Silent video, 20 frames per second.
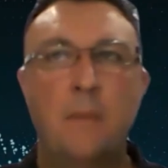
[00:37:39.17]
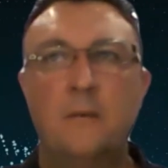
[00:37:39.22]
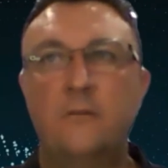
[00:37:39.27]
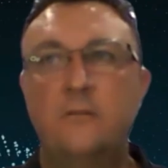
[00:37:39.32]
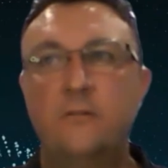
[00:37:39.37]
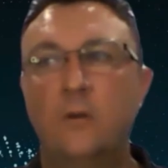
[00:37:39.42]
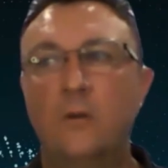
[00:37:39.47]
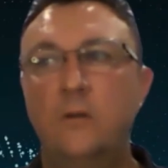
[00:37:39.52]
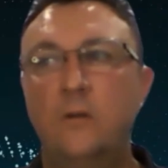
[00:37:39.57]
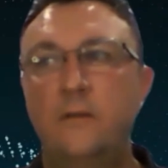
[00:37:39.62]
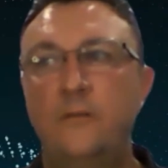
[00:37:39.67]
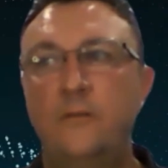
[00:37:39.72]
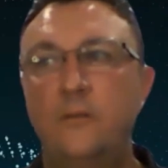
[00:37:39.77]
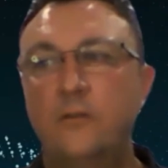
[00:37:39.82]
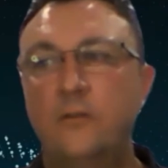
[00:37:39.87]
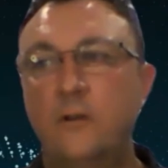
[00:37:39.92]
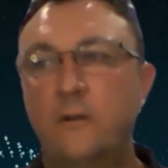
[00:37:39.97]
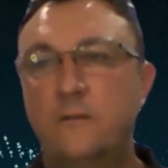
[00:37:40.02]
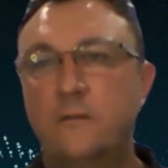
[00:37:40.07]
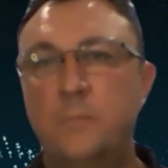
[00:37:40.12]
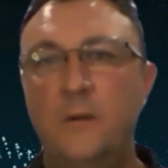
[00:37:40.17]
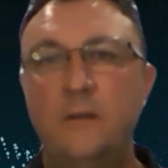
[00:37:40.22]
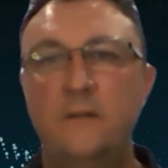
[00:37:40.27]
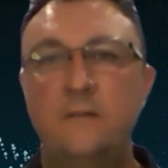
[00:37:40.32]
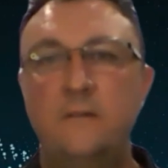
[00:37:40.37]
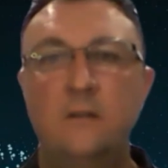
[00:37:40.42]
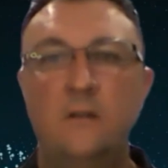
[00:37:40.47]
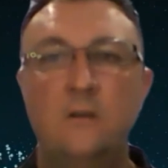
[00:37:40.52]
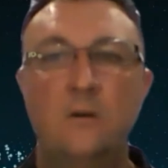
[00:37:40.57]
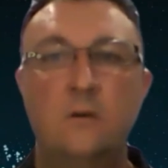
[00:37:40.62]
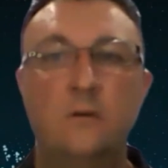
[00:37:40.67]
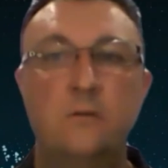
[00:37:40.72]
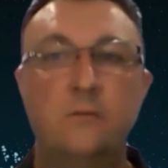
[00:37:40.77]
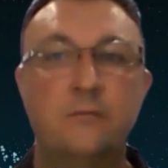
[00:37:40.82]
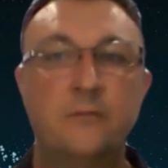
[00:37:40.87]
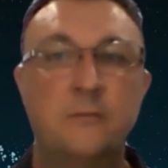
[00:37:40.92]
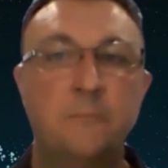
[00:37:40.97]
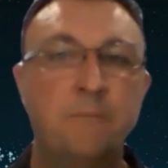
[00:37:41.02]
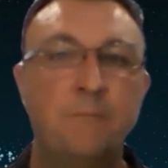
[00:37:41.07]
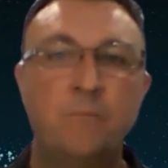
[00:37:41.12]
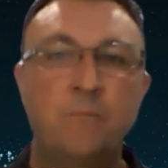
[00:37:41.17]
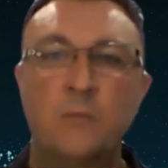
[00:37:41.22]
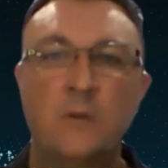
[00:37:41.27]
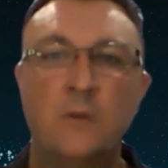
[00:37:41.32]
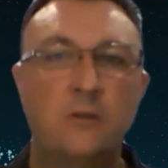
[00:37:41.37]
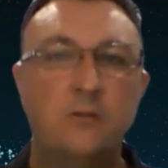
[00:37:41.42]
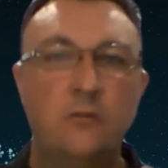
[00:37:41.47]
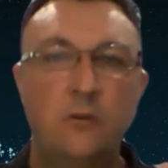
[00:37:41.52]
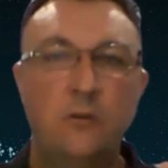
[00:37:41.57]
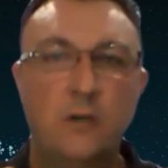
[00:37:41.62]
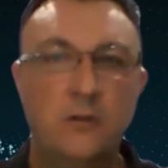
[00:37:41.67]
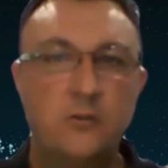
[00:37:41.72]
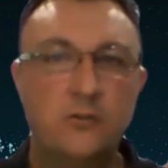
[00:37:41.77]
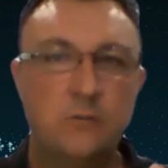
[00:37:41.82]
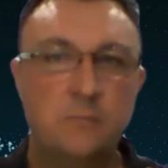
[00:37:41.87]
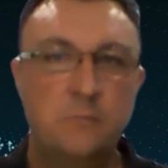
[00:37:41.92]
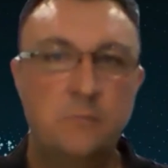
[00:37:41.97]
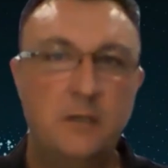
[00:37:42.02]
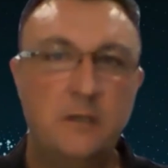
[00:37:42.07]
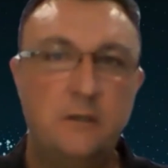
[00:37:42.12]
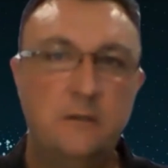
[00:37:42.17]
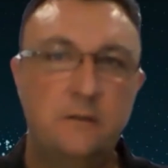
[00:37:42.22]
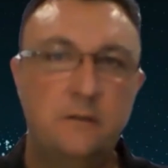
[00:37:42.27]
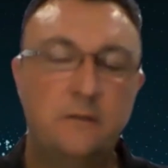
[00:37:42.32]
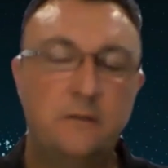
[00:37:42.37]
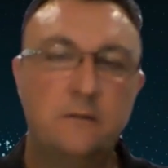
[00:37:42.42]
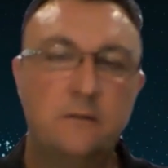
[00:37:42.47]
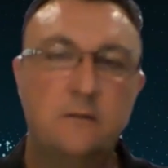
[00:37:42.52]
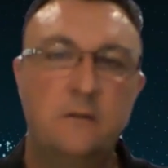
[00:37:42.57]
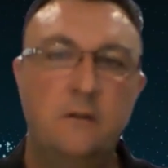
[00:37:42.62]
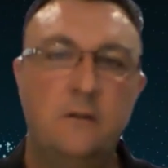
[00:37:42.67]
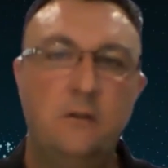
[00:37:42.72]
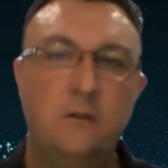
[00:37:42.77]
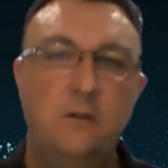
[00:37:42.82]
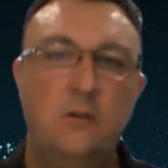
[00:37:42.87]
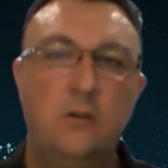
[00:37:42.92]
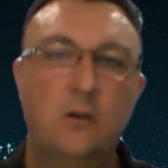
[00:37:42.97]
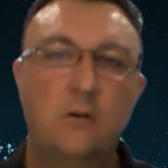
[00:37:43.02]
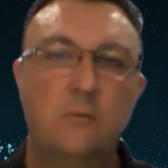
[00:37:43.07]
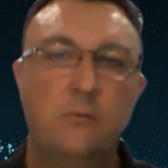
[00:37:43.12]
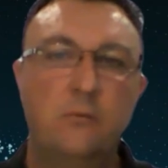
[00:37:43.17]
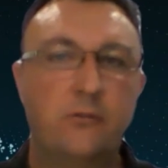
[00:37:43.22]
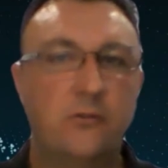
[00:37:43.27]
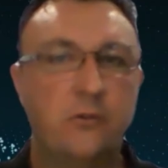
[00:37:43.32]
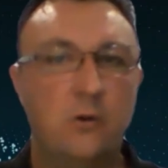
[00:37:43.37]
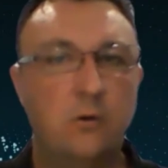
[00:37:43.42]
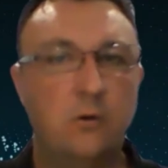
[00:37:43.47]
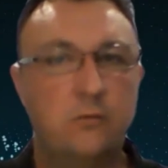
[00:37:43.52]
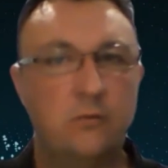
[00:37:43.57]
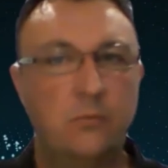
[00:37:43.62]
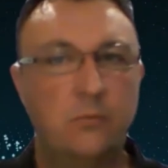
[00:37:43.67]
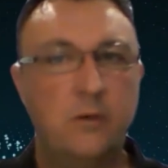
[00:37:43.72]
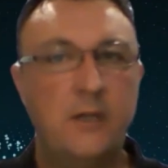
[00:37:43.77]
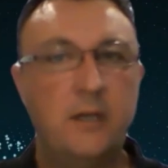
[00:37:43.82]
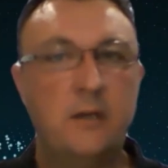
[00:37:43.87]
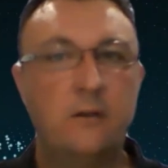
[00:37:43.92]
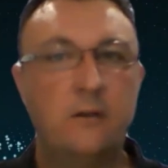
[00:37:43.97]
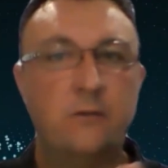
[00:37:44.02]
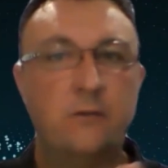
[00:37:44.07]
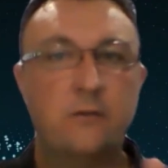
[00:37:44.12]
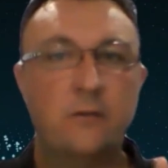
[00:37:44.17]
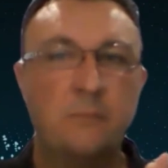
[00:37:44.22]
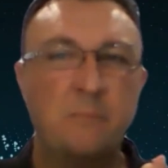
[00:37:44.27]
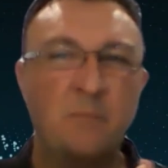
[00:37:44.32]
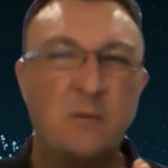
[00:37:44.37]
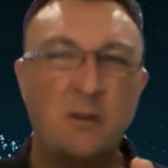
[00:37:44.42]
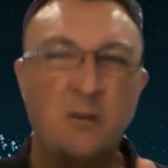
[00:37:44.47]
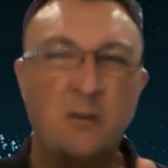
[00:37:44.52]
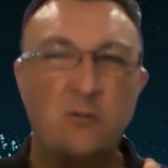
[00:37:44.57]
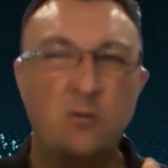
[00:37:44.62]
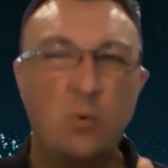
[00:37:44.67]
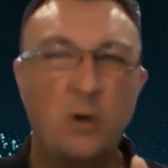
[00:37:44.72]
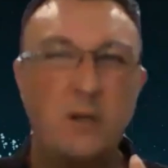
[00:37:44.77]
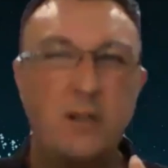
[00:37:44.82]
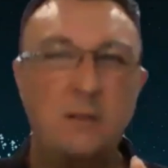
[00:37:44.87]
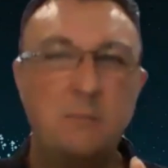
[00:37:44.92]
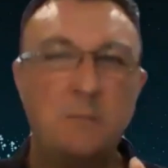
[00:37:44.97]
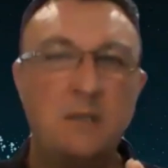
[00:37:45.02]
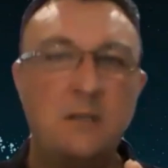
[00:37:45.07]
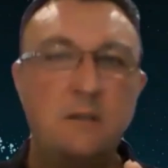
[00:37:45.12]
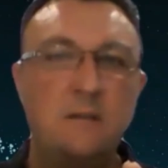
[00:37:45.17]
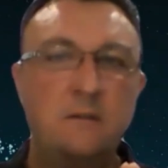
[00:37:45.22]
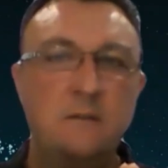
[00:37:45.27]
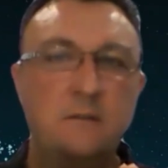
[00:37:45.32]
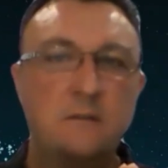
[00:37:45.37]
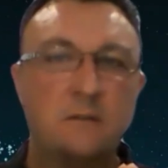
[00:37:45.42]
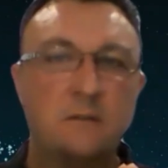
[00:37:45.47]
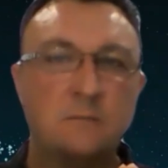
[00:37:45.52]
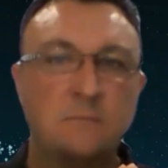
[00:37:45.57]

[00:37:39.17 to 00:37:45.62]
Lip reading: So if you've got a spacing of 200 meters, you're going to resolve around 20 meters.